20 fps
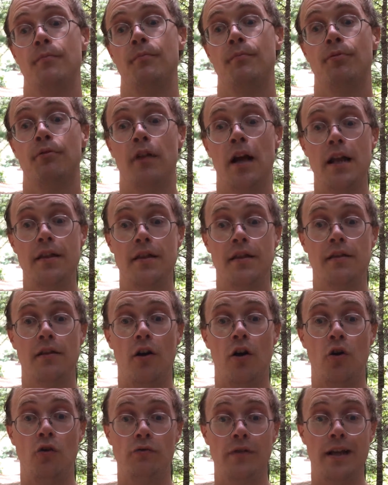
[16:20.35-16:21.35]
Places
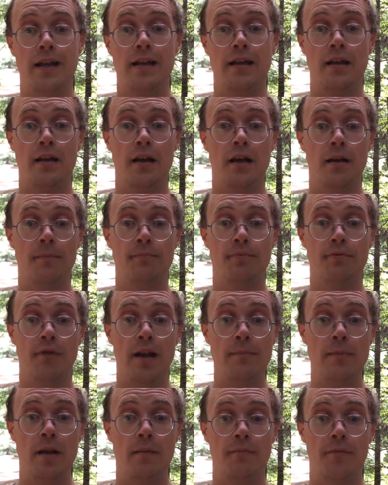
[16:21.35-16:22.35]
only
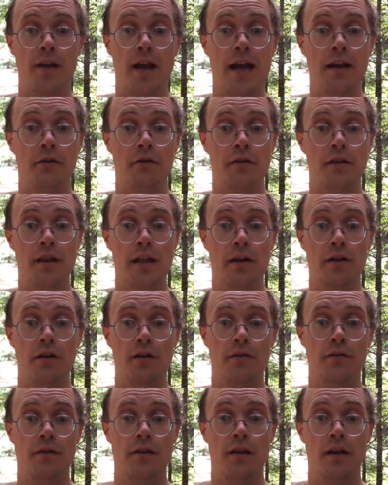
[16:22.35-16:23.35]
premium titles
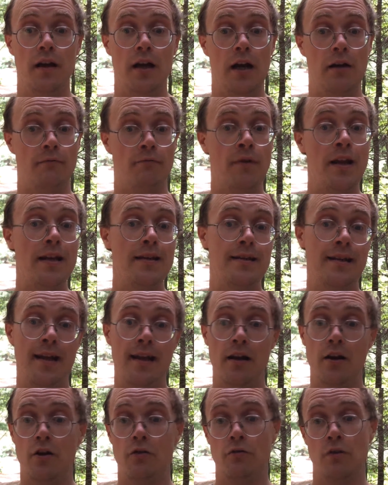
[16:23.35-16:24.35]
on
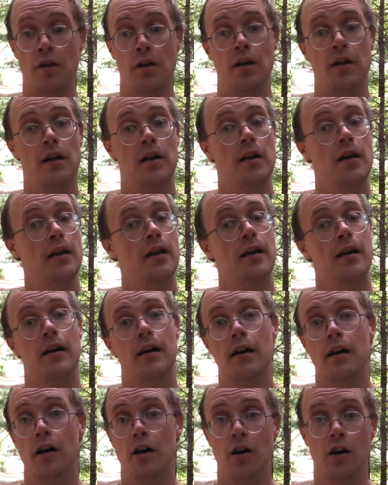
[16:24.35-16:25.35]
retail,
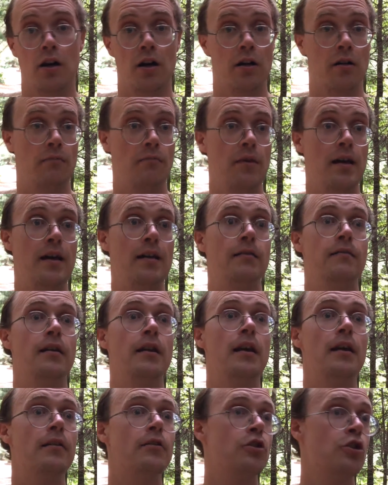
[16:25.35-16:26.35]
and
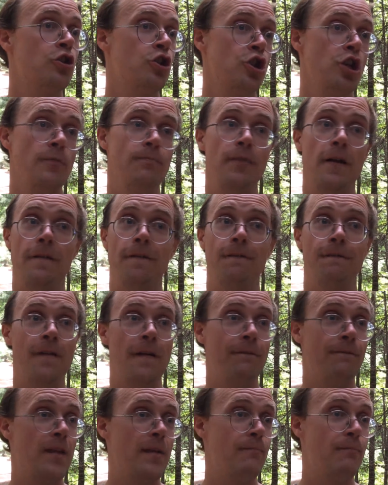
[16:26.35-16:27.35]
it should be
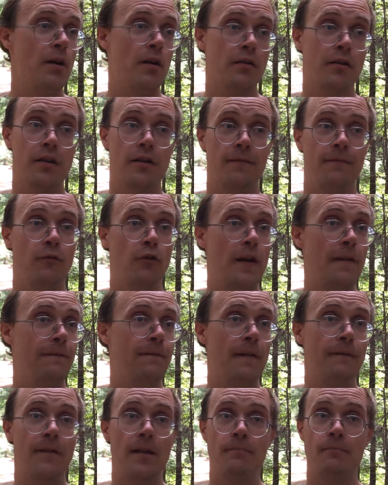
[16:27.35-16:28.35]
$50,
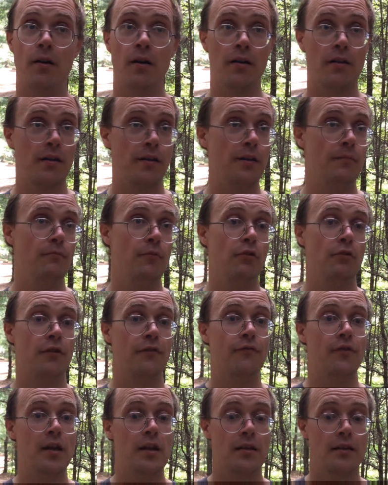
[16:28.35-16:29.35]
$40-50 at the
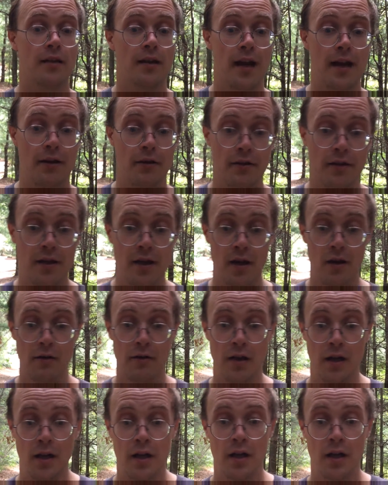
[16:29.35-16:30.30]
most for these titles here.